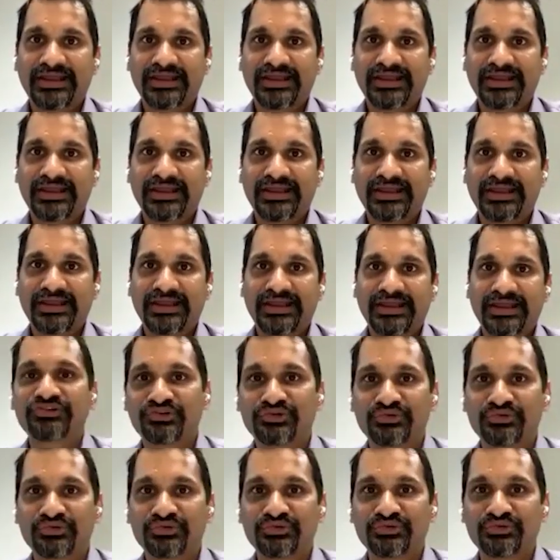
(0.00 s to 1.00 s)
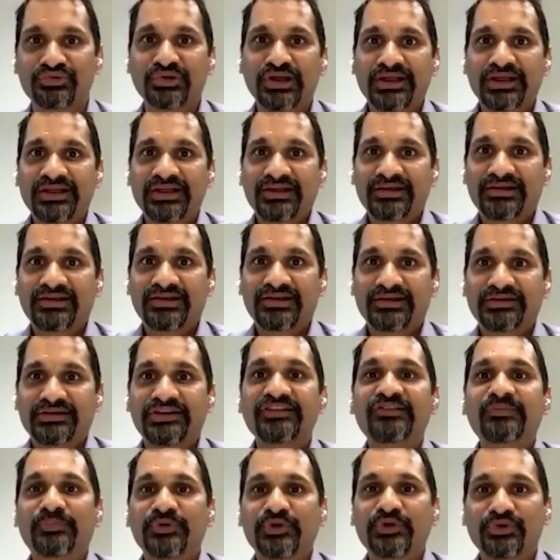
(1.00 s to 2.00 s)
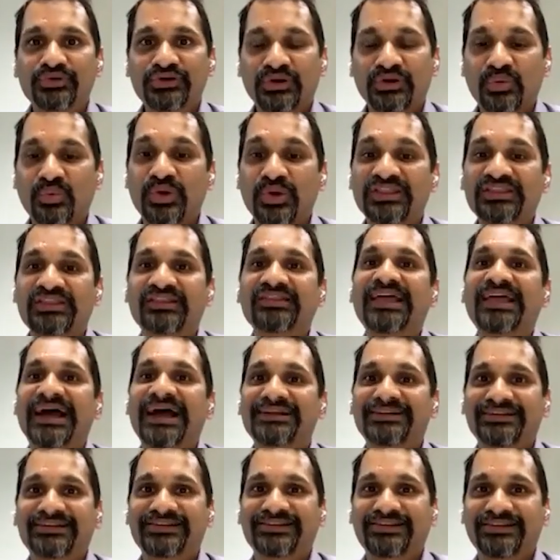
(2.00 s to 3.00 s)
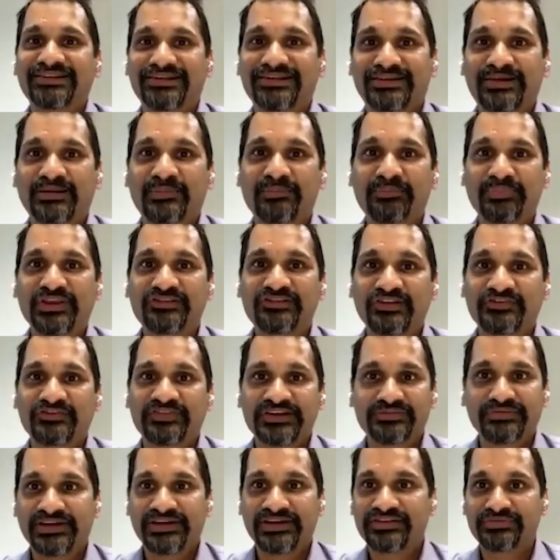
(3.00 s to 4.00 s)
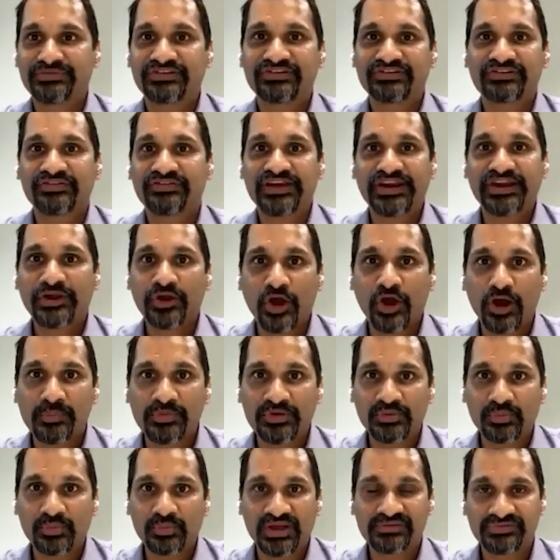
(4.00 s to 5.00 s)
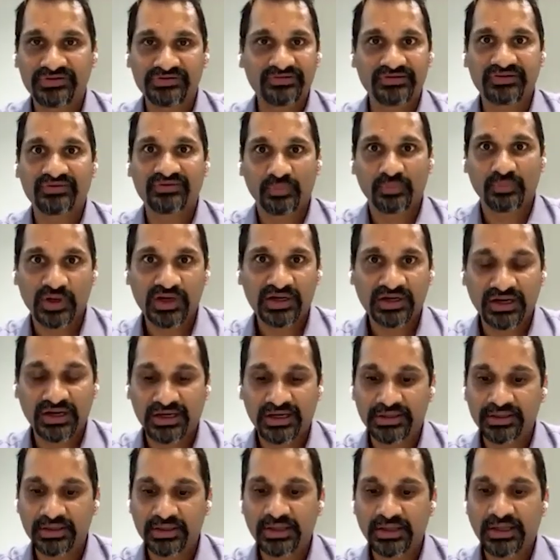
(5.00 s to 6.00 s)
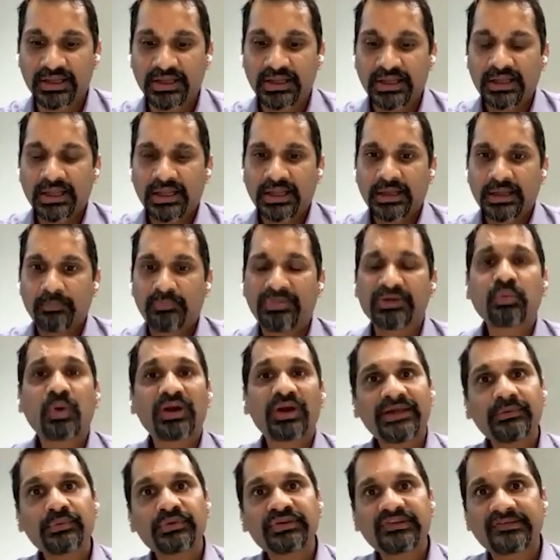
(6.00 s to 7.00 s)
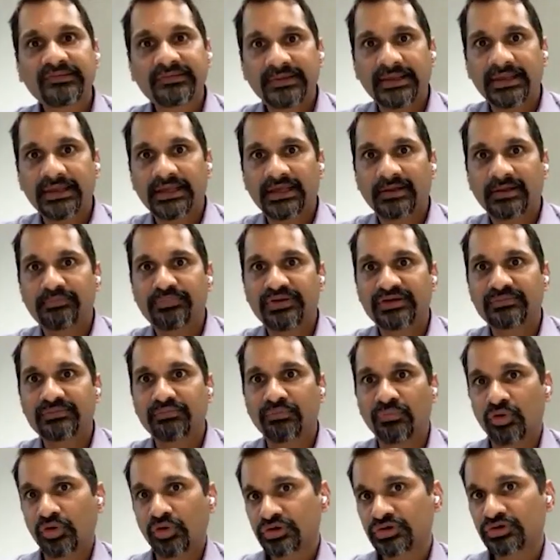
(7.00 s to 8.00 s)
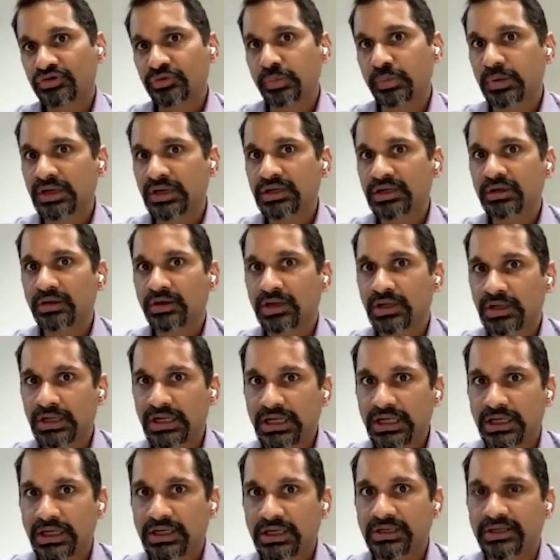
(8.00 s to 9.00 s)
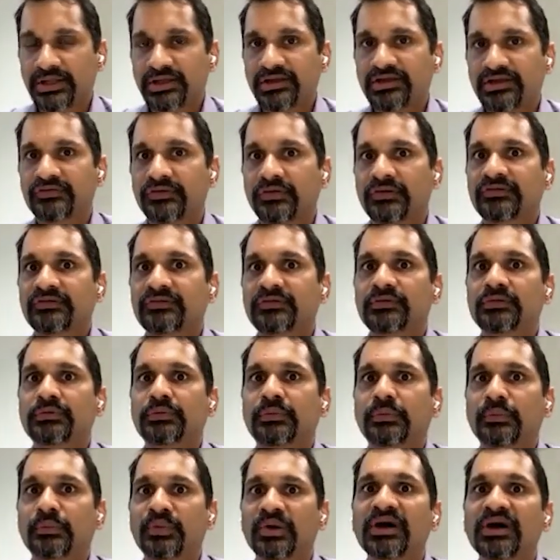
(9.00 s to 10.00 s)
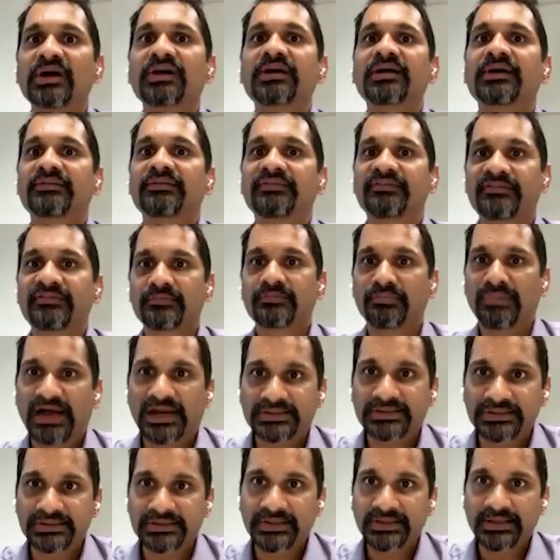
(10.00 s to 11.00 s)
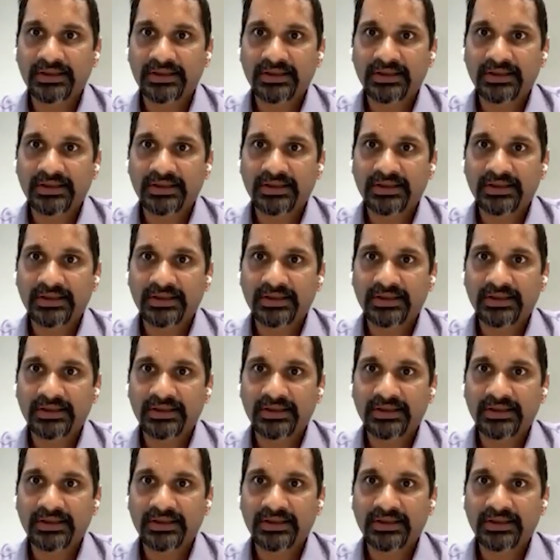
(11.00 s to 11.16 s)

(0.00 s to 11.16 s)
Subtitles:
anything much to dispute with that piece of advice, which is a very common one, which is work hard. But what I would say a bit more to work hard is also work smart.